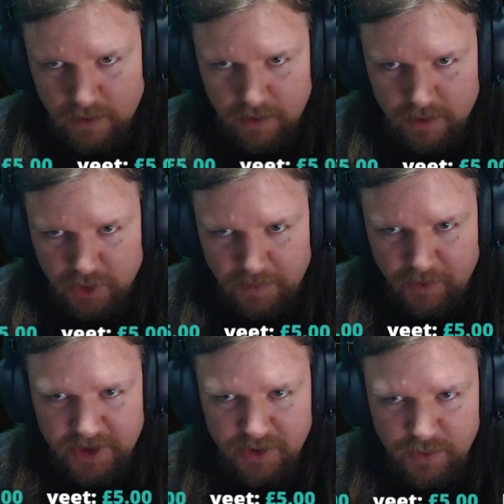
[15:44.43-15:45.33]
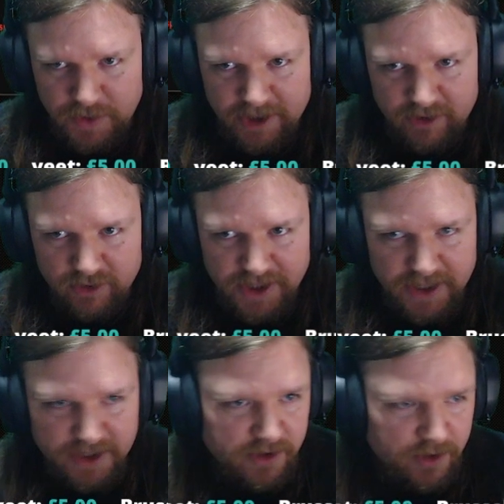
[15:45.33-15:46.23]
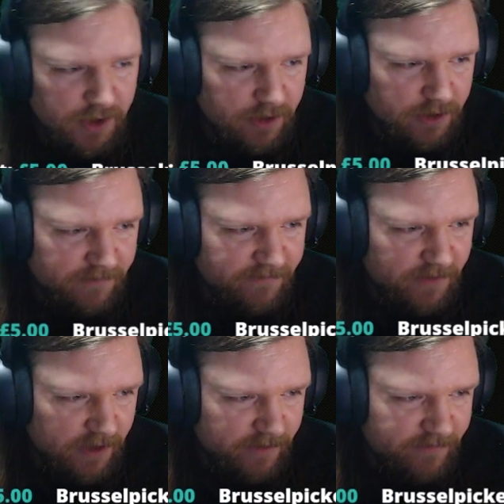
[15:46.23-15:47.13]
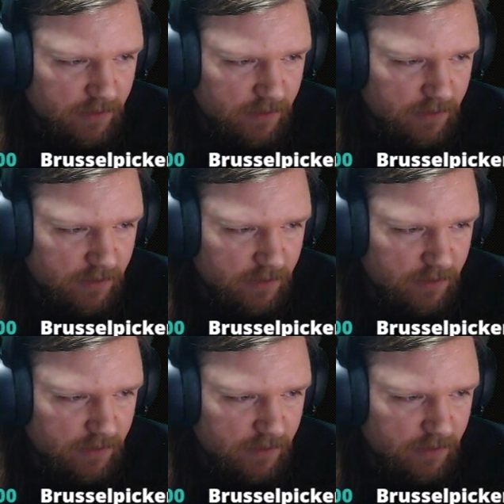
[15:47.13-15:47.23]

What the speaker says: So operational integrity gets only 35.